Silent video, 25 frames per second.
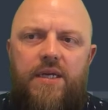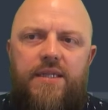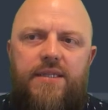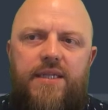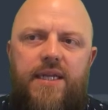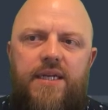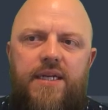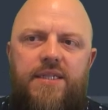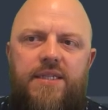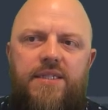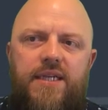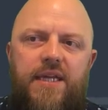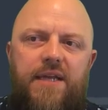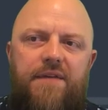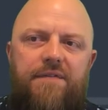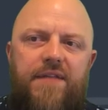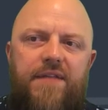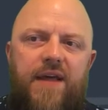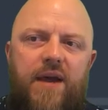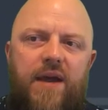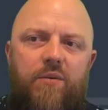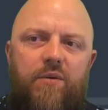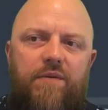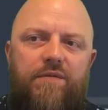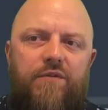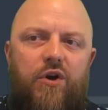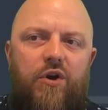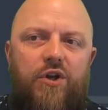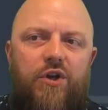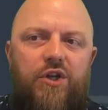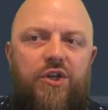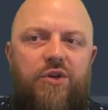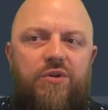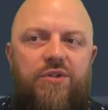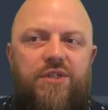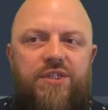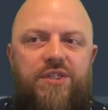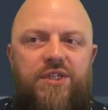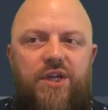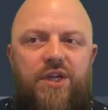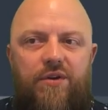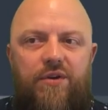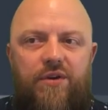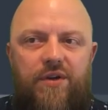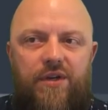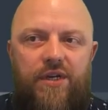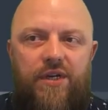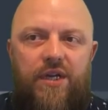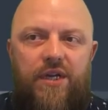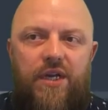Then underneath that, we've got user
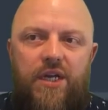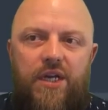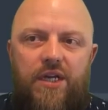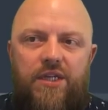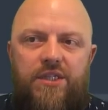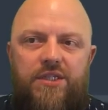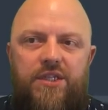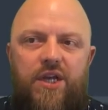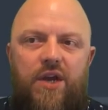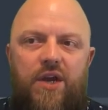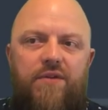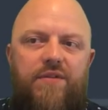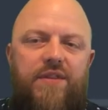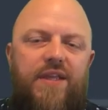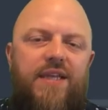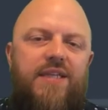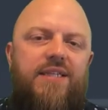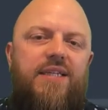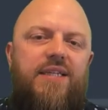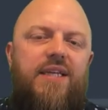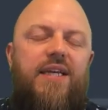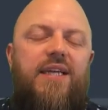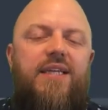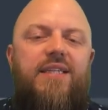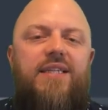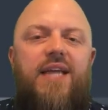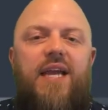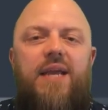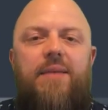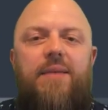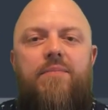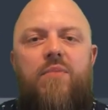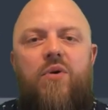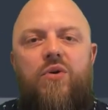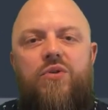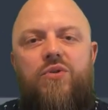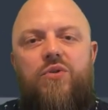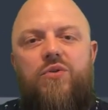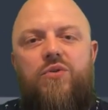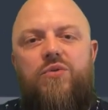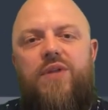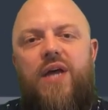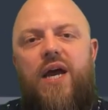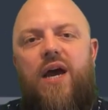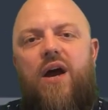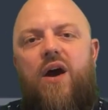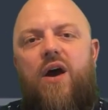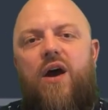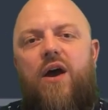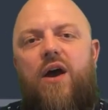token. So this is a model
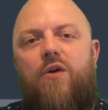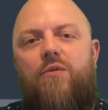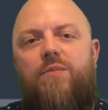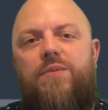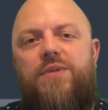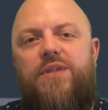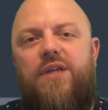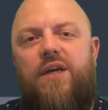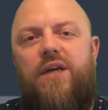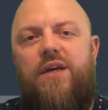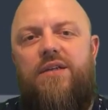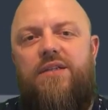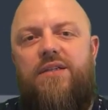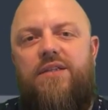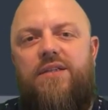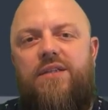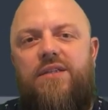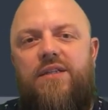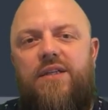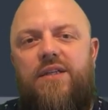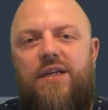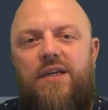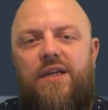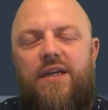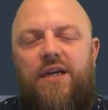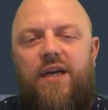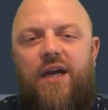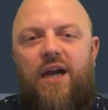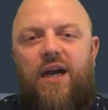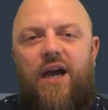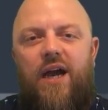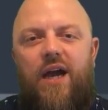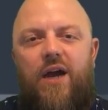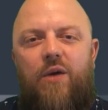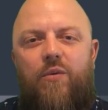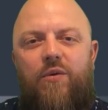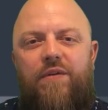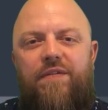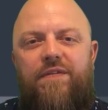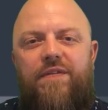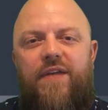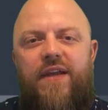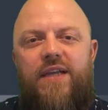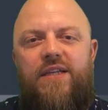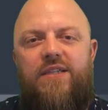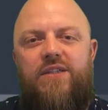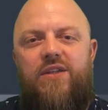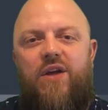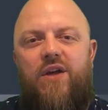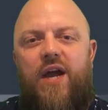that helps us with
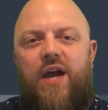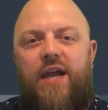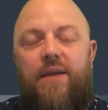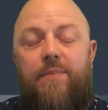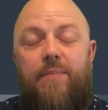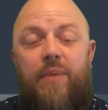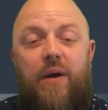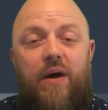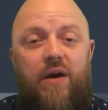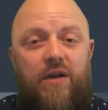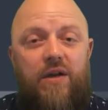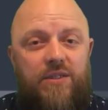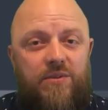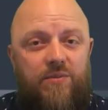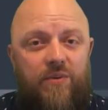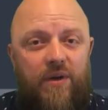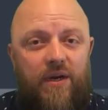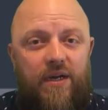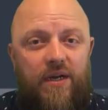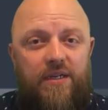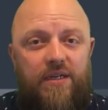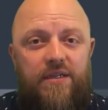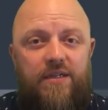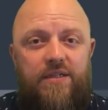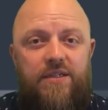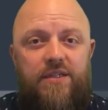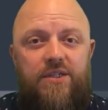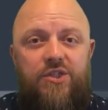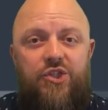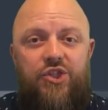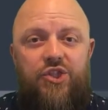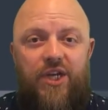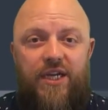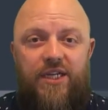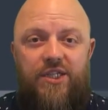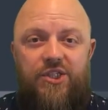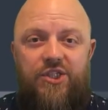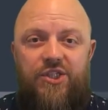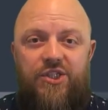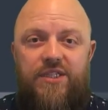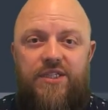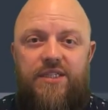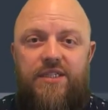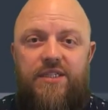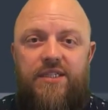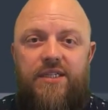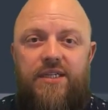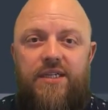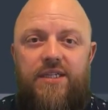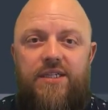things like password changes.